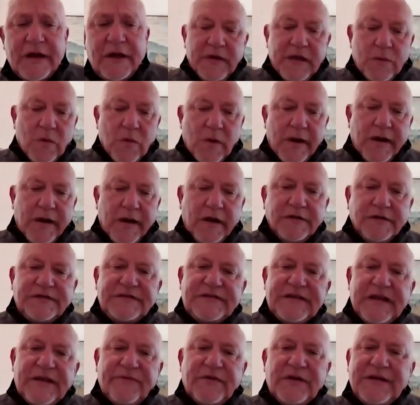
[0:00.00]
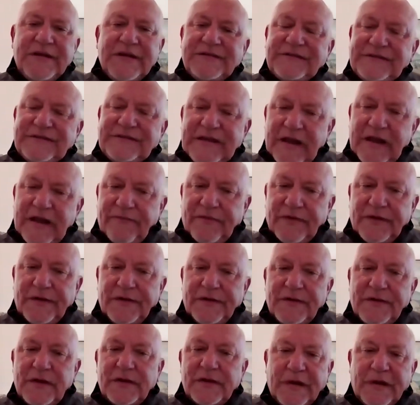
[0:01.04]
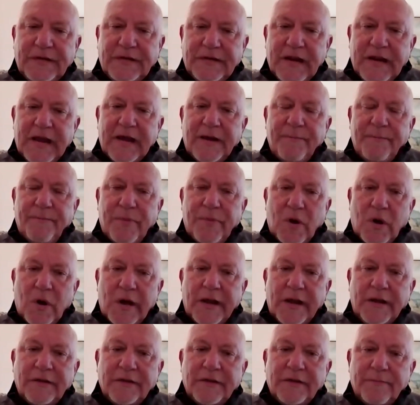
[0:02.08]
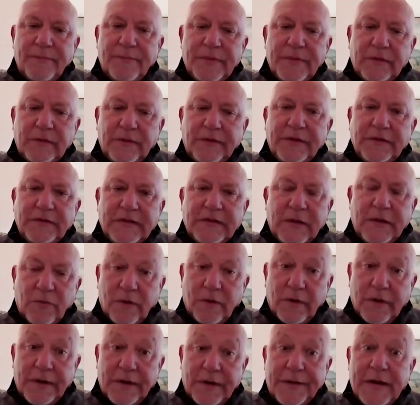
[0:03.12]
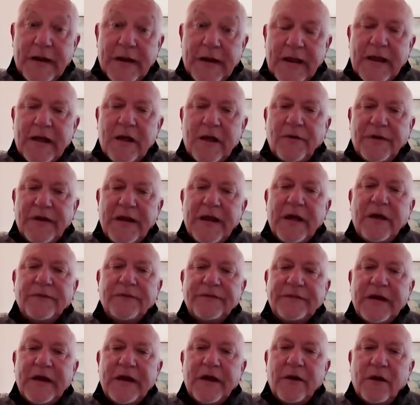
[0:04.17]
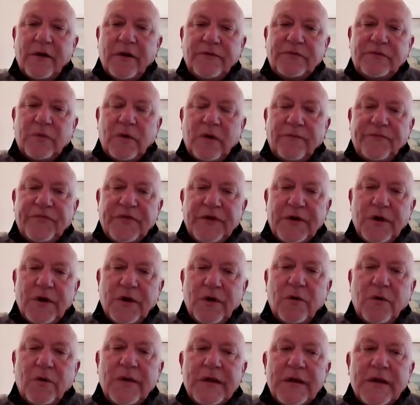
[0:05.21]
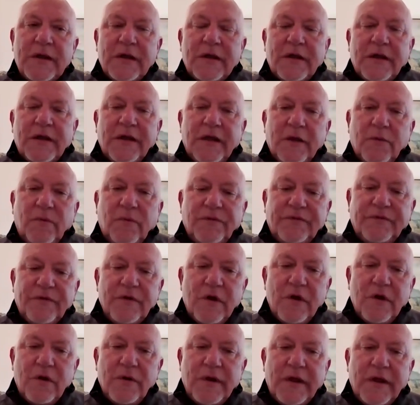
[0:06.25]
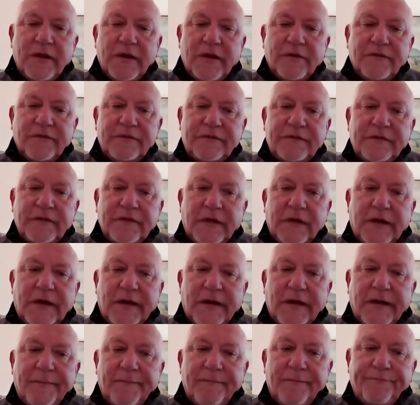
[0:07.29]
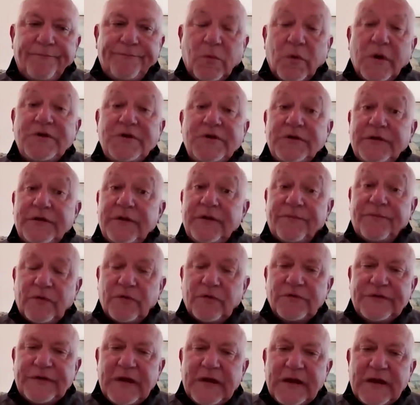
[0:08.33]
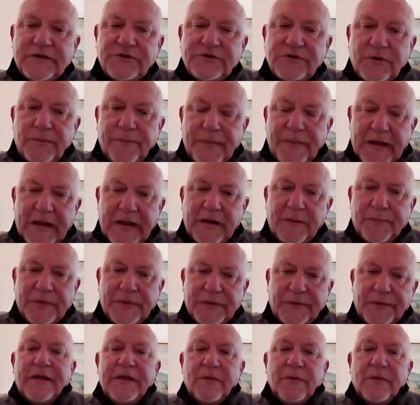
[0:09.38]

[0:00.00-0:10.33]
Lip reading: Meanwhile, in 77, my dad bought the building that we're in now downtown on 12th and O. It was known as originally the First National Bank building.